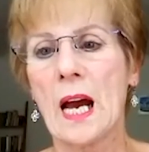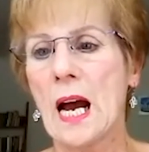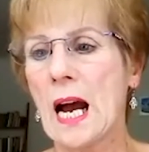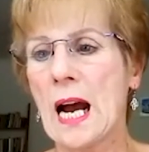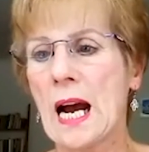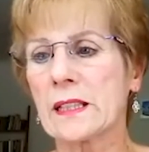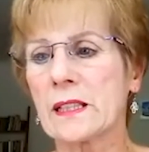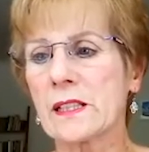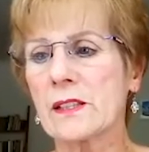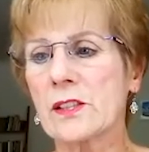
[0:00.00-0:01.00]
And
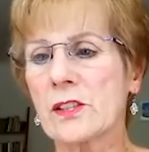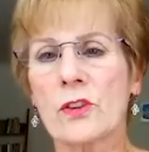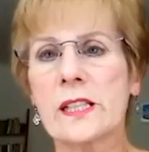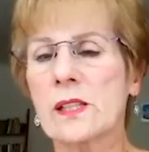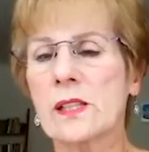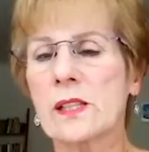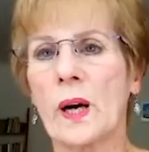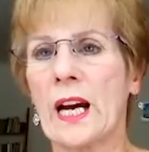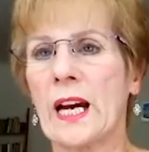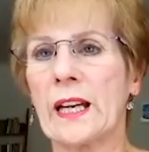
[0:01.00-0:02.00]
straight
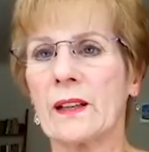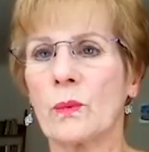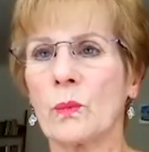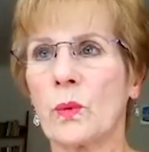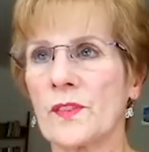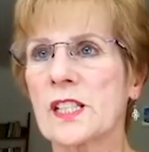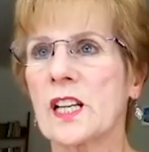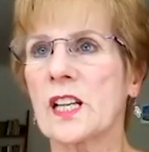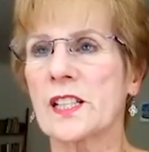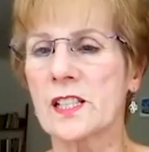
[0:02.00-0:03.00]
away, once I
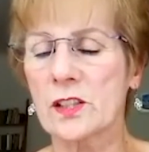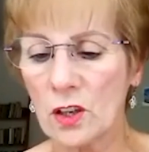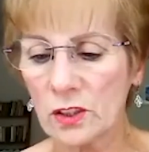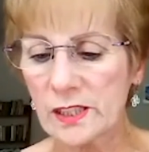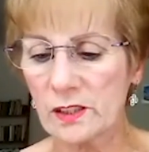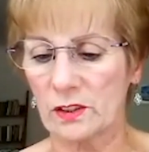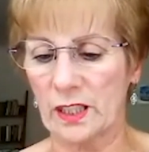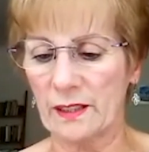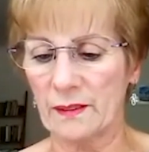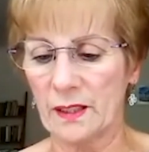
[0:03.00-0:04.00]
started on it,
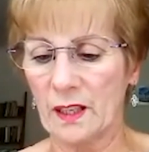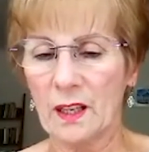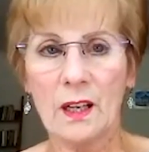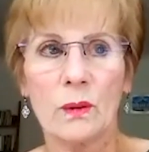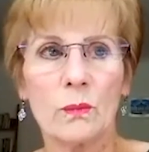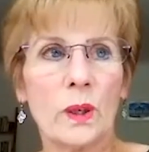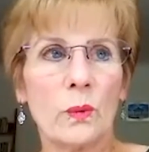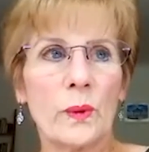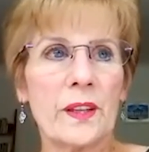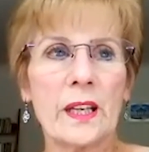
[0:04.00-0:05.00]
well,
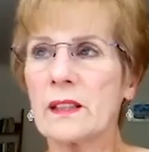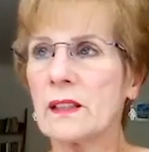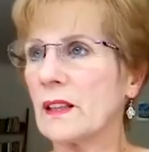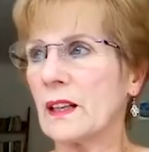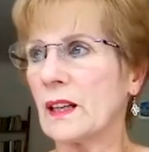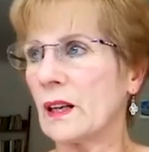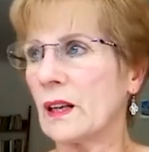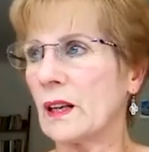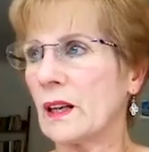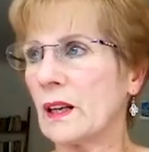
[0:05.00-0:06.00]
within, I would
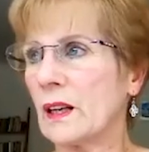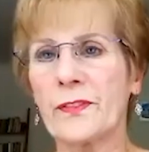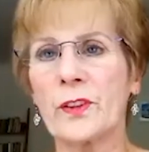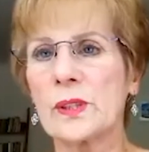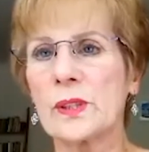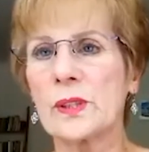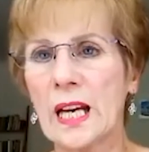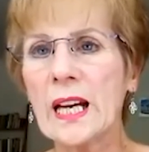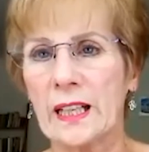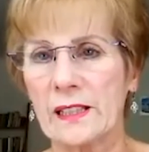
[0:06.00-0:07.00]
say, a few
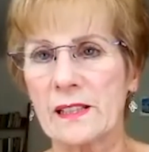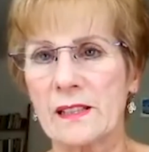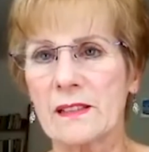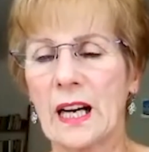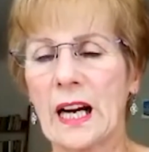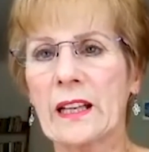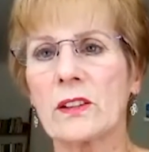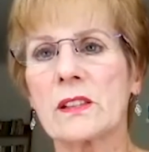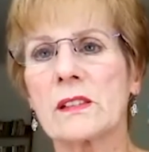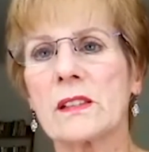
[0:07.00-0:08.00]
days, I
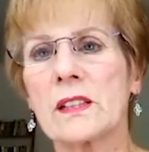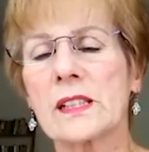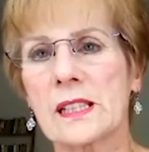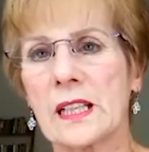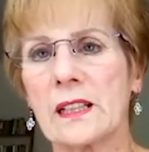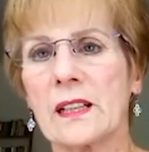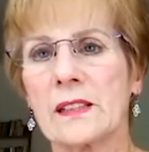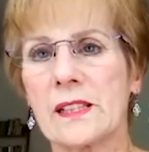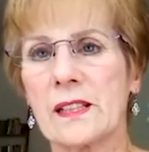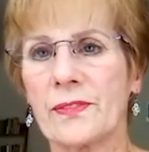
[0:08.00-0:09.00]
could see a
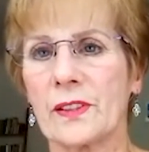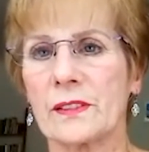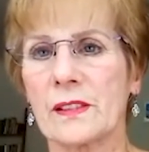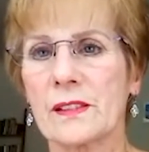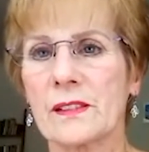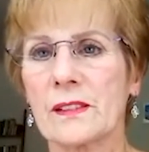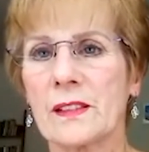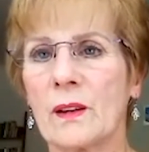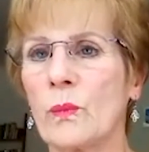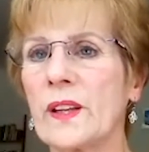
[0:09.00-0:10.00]
difference.
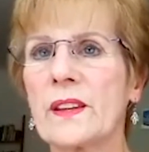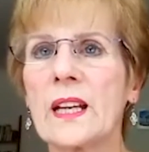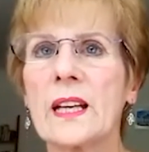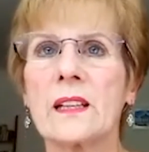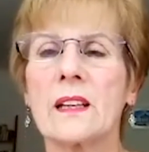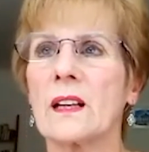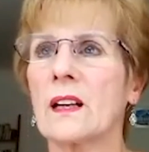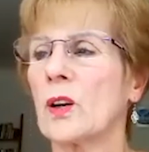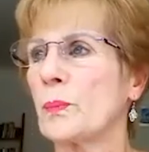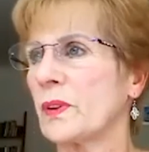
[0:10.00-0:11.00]
And within a
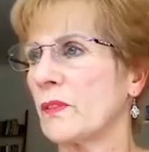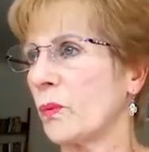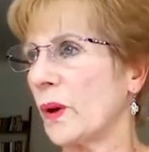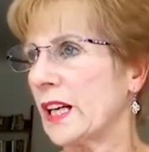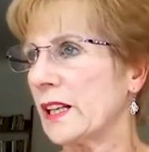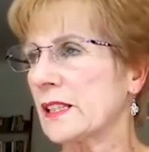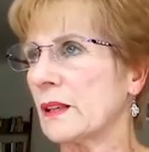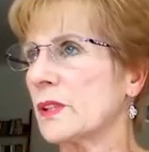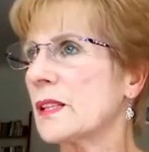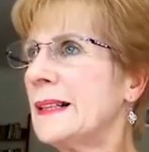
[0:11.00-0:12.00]
couple of weeks,
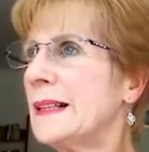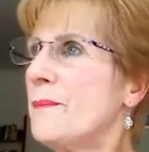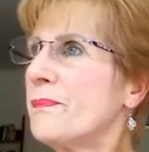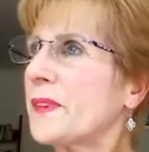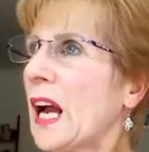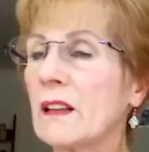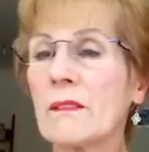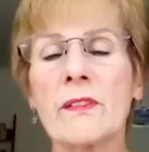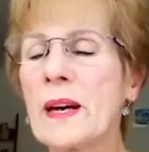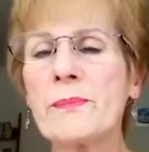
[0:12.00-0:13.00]
I'll
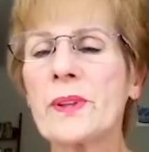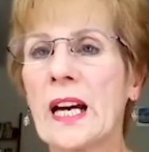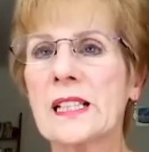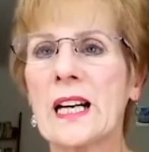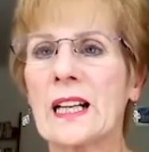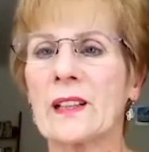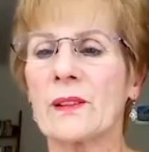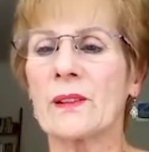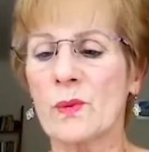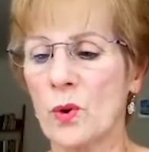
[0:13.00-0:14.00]
remember it exactly. I
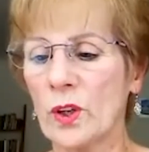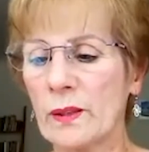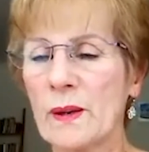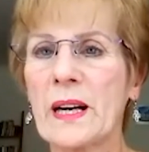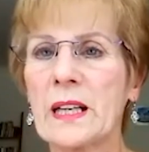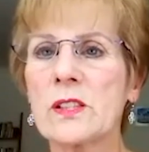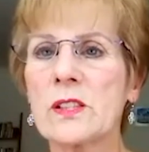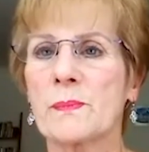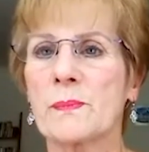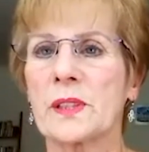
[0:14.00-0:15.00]
was walking with my
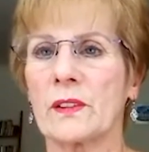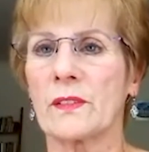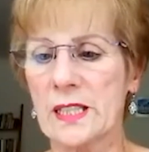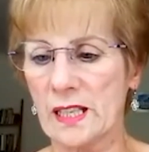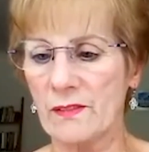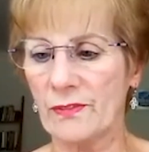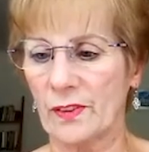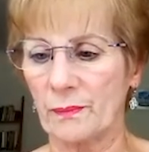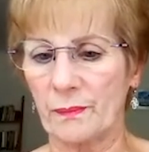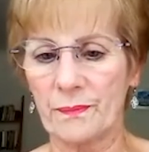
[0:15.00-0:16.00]
husband on the seafront,